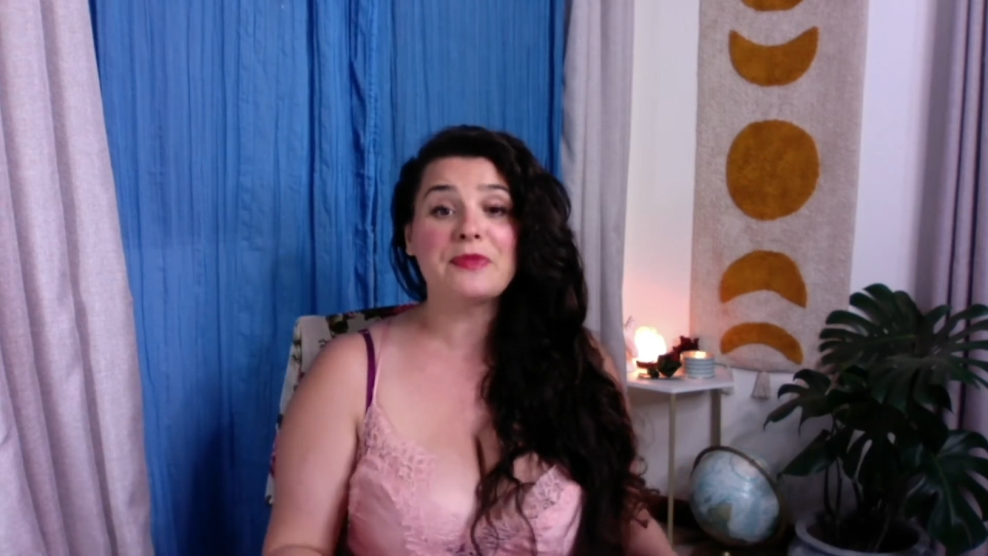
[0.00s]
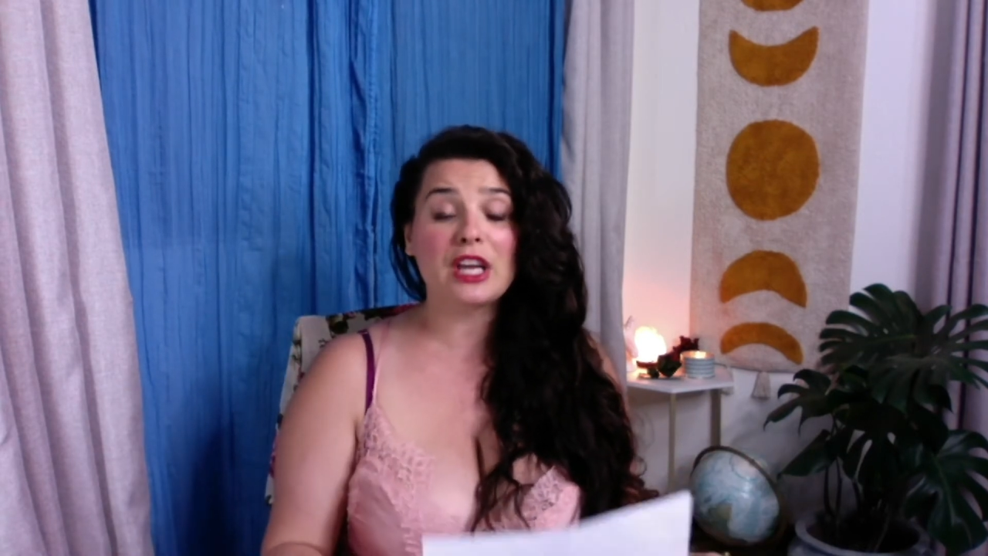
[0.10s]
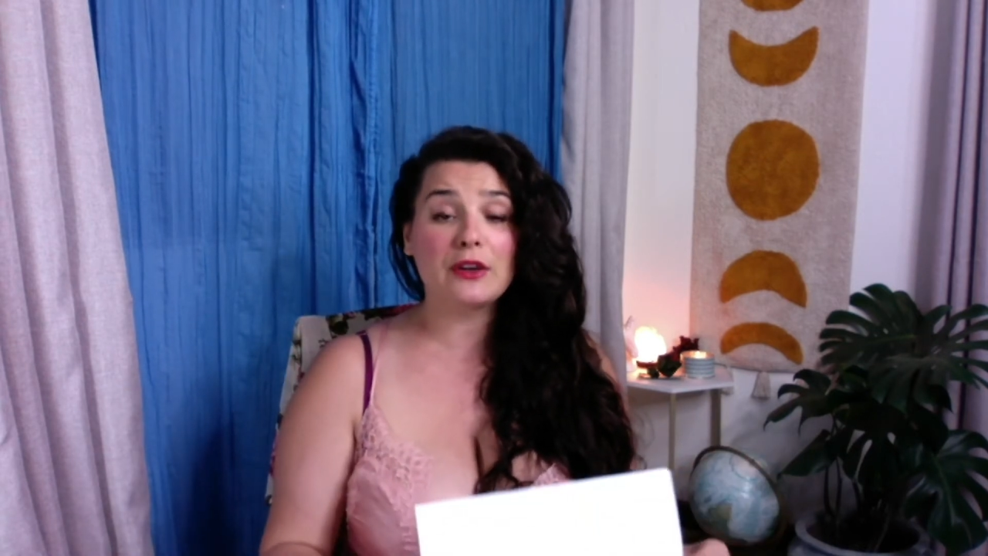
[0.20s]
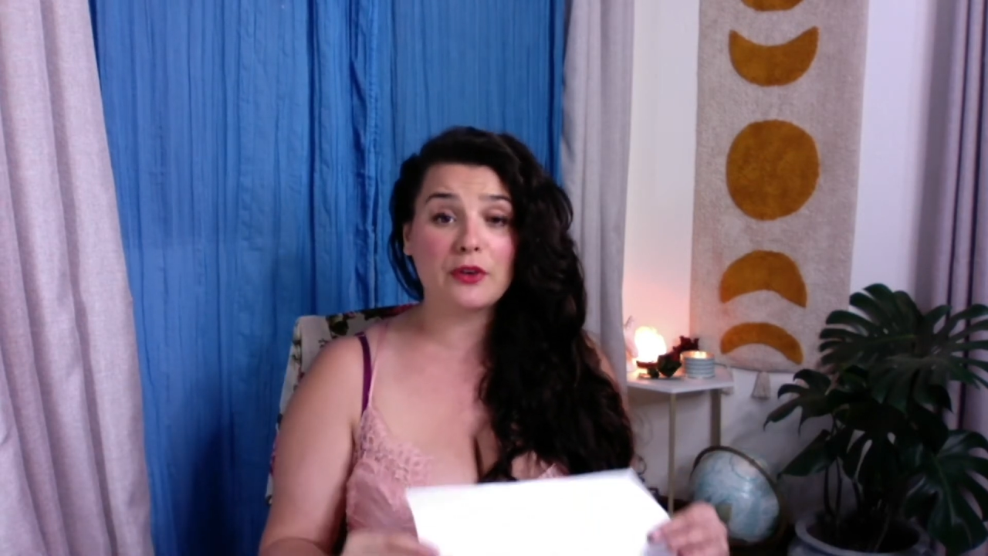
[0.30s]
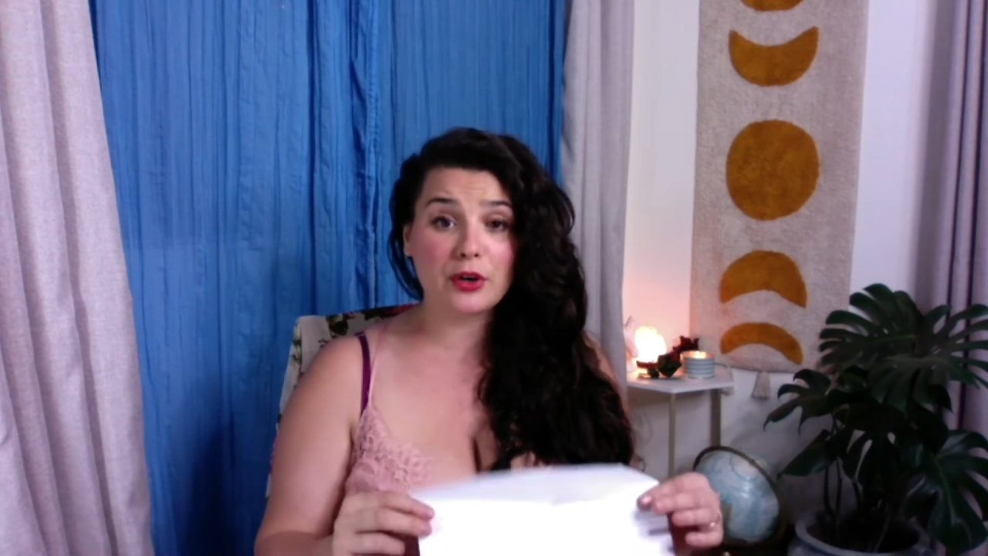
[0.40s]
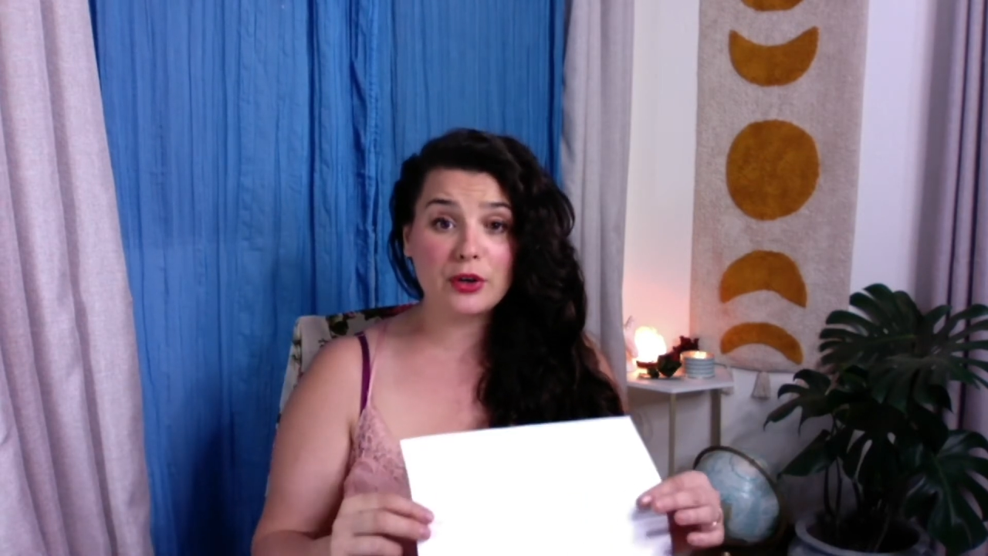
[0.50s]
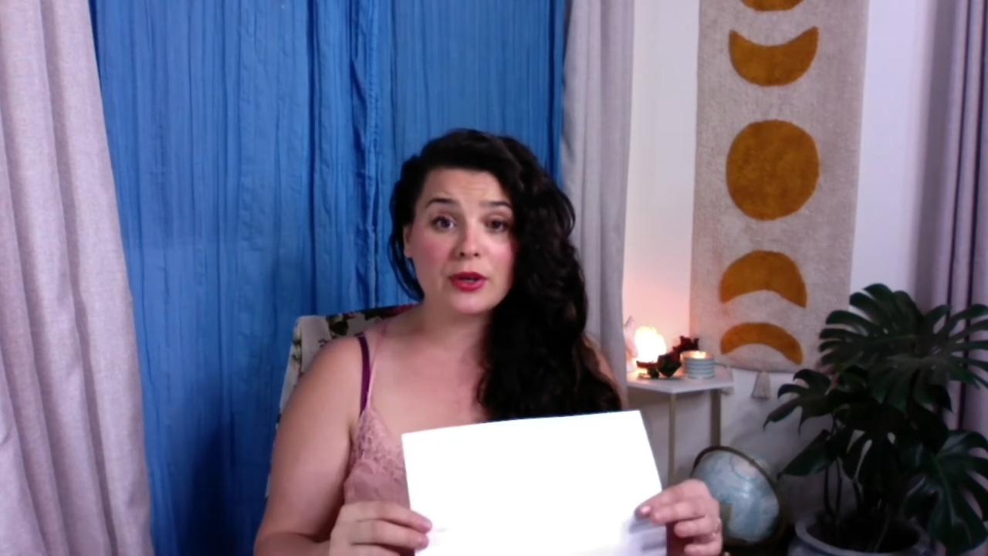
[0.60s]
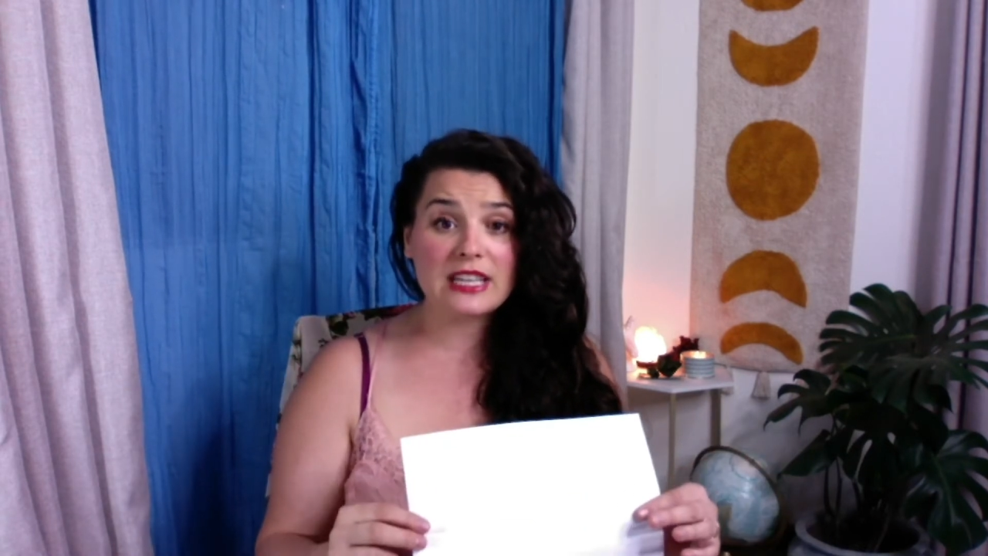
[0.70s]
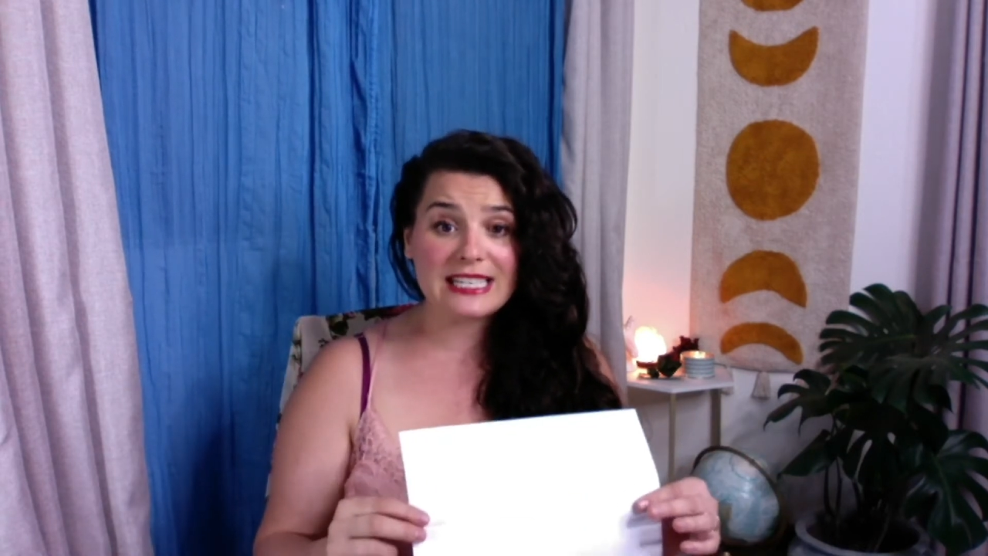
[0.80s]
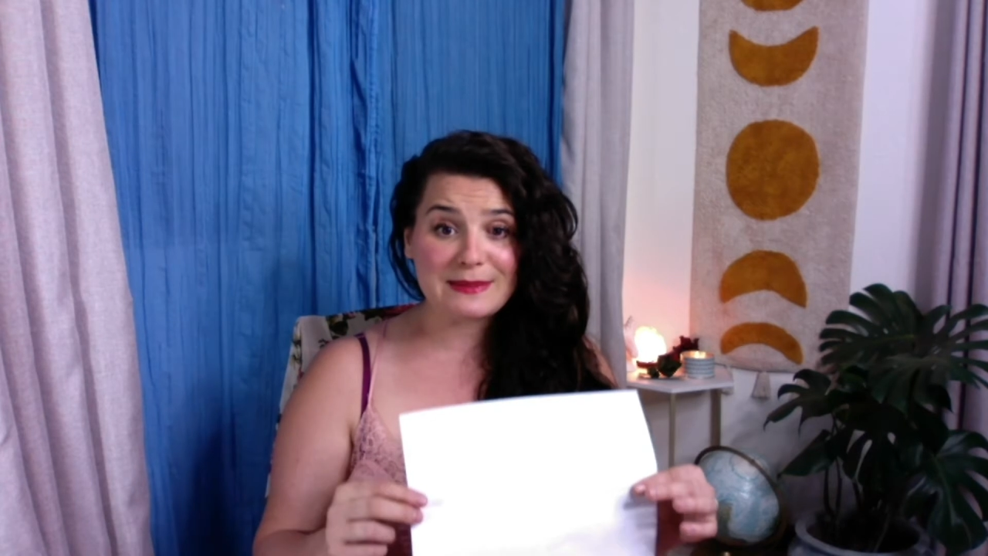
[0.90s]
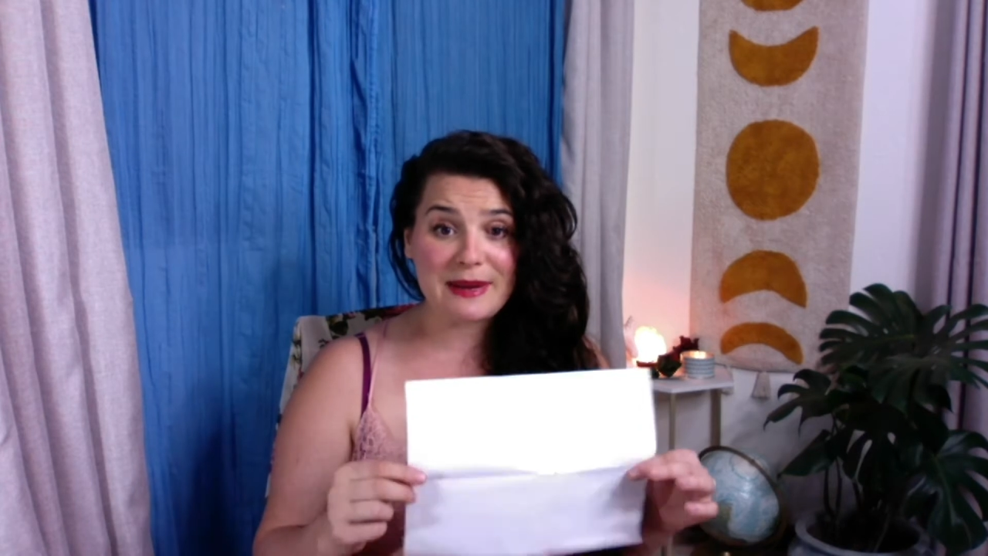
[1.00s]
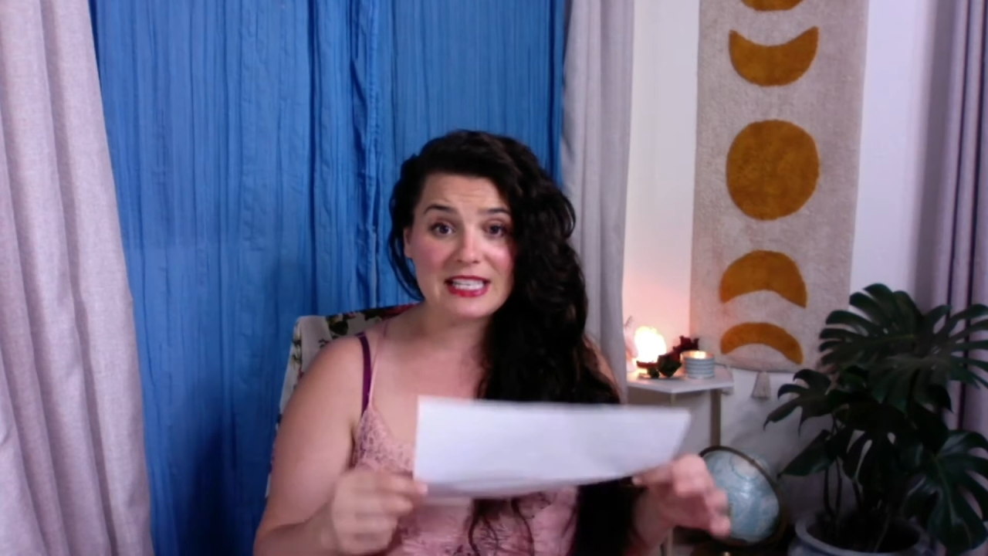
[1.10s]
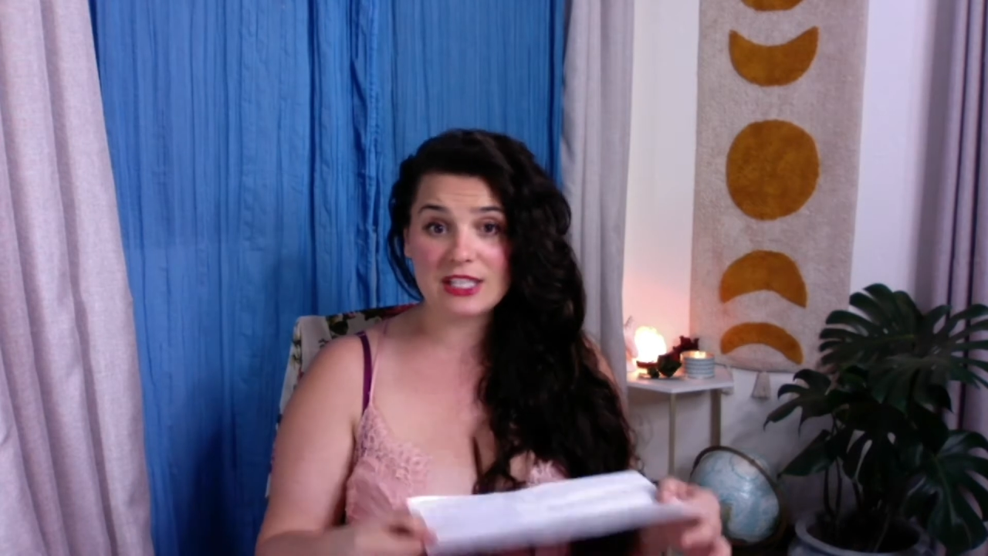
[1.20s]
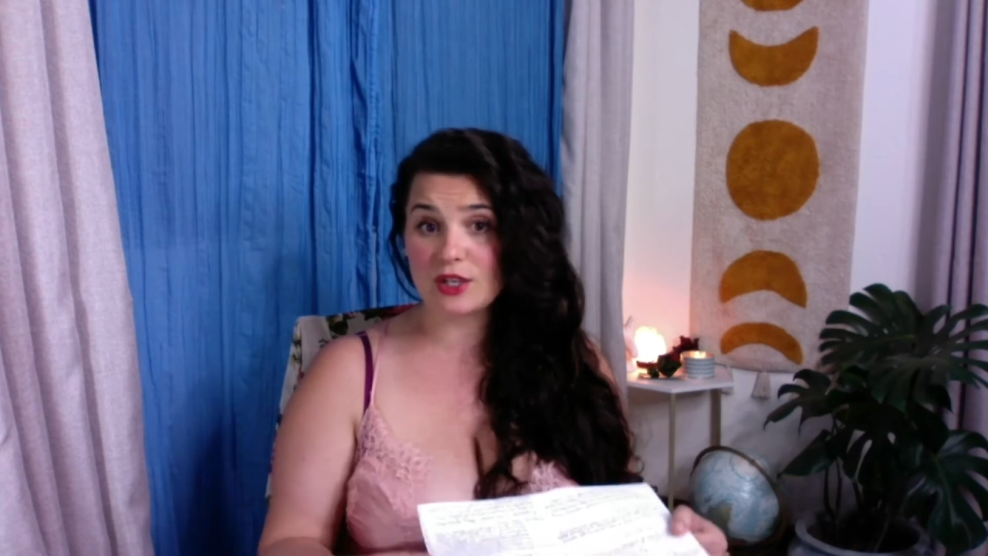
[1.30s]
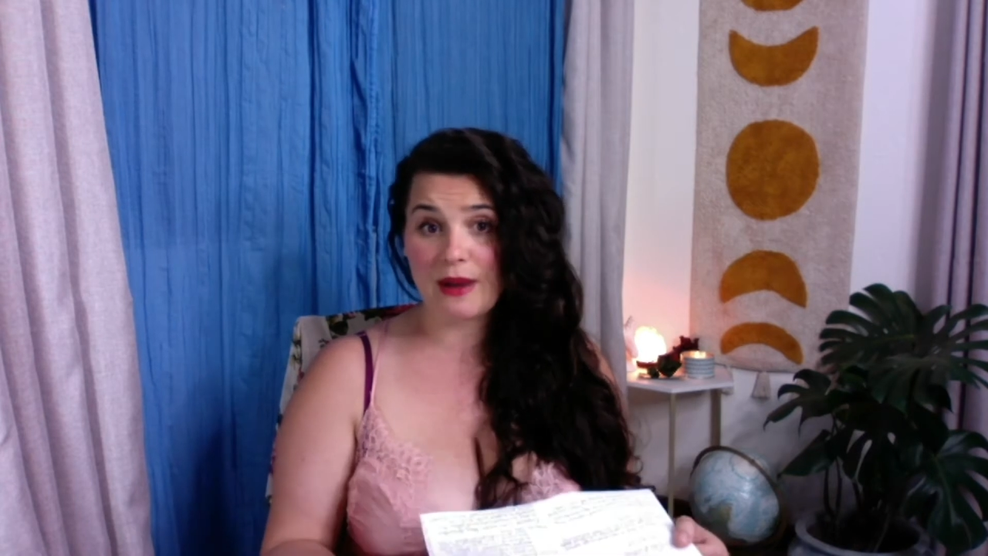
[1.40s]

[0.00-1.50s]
And if you're new to this space and you